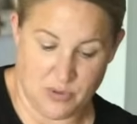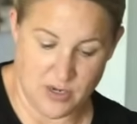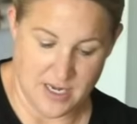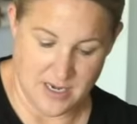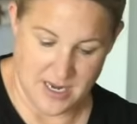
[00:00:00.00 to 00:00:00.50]

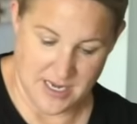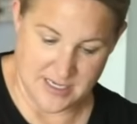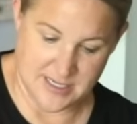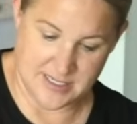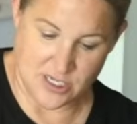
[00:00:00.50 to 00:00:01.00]
putting it in
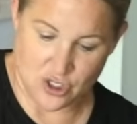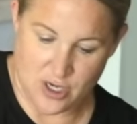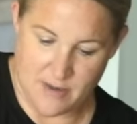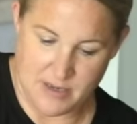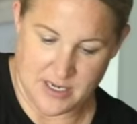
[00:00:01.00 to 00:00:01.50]
a seed
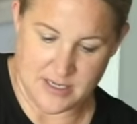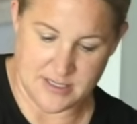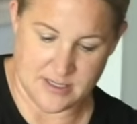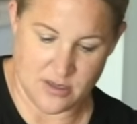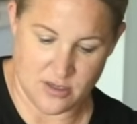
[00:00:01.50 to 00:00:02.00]
tray because